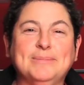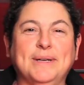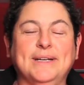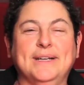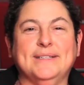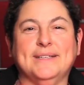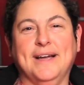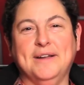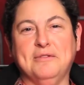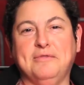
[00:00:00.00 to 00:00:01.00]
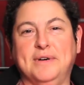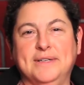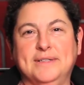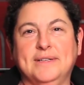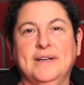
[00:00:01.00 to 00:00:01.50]
but it is kind of
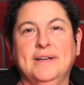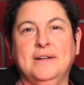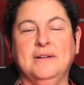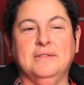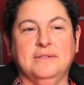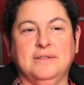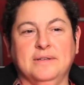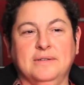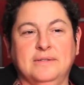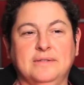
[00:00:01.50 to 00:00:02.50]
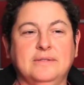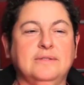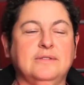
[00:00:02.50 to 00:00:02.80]
fun to